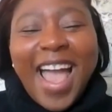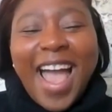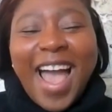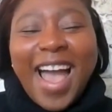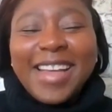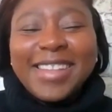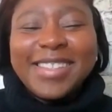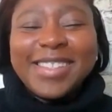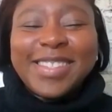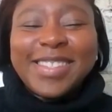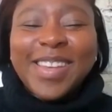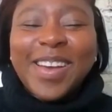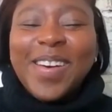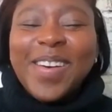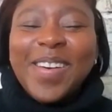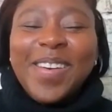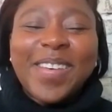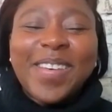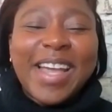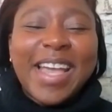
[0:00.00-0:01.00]
And
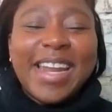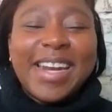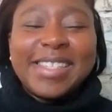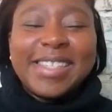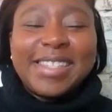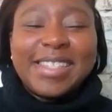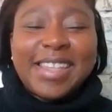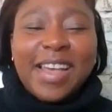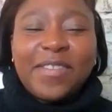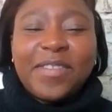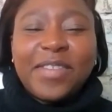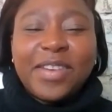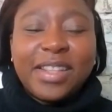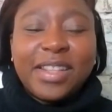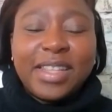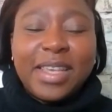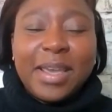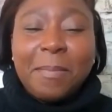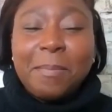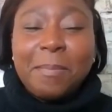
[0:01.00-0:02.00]
so it is
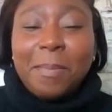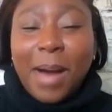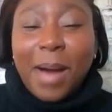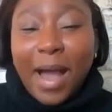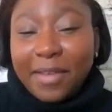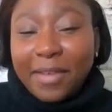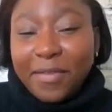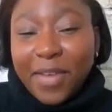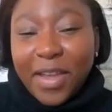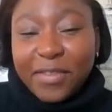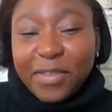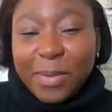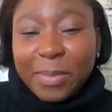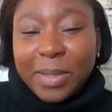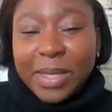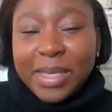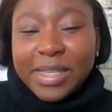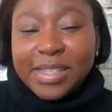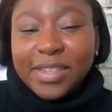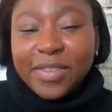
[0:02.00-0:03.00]
definitely my favorite
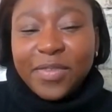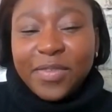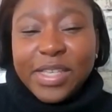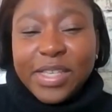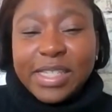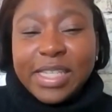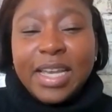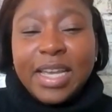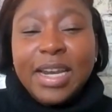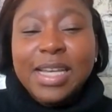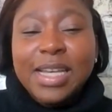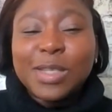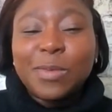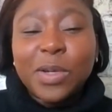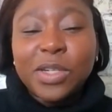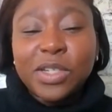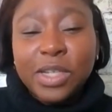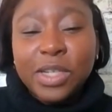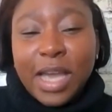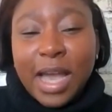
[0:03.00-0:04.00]
place to visit,
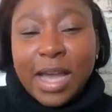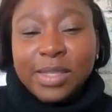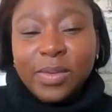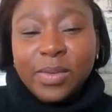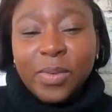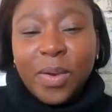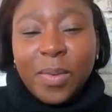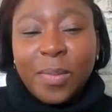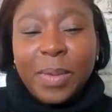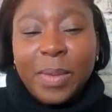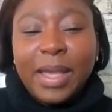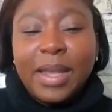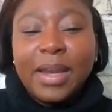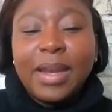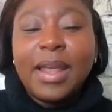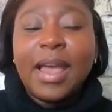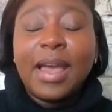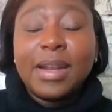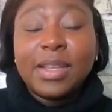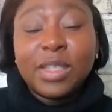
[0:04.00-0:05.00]
especially as a
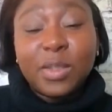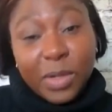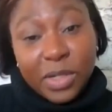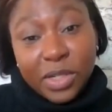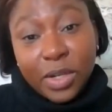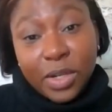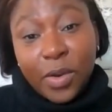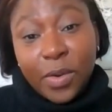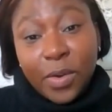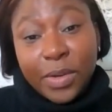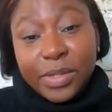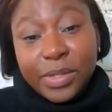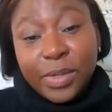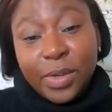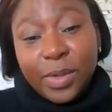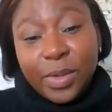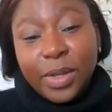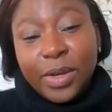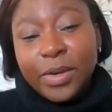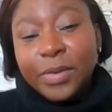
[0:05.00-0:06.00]
woman and especially going
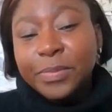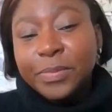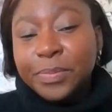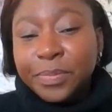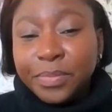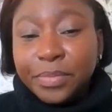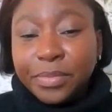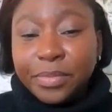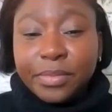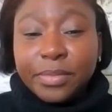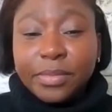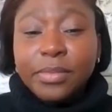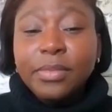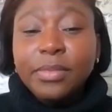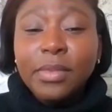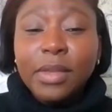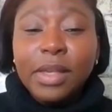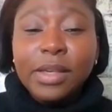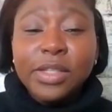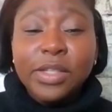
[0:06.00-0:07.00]
solo.
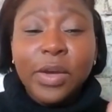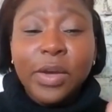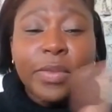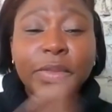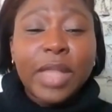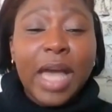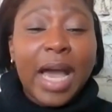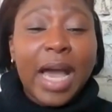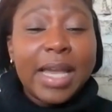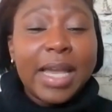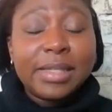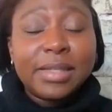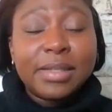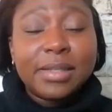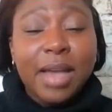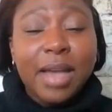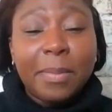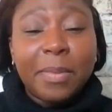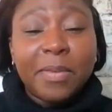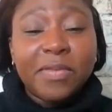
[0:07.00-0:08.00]
So that hits
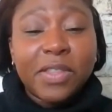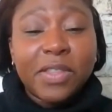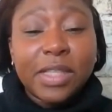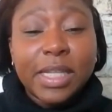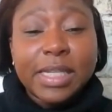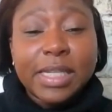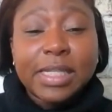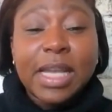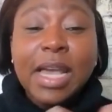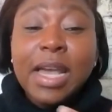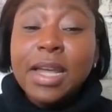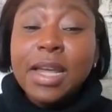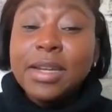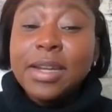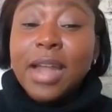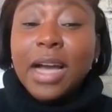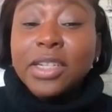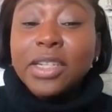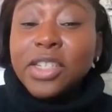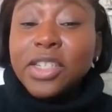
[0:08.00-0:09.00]
the top of the list,
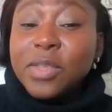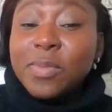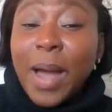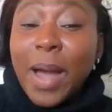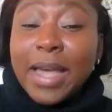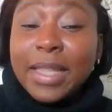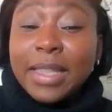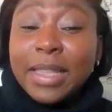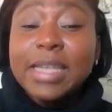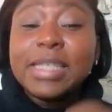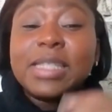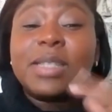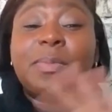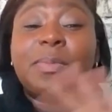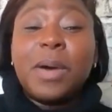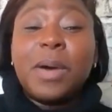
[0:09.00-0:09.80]
not just my list,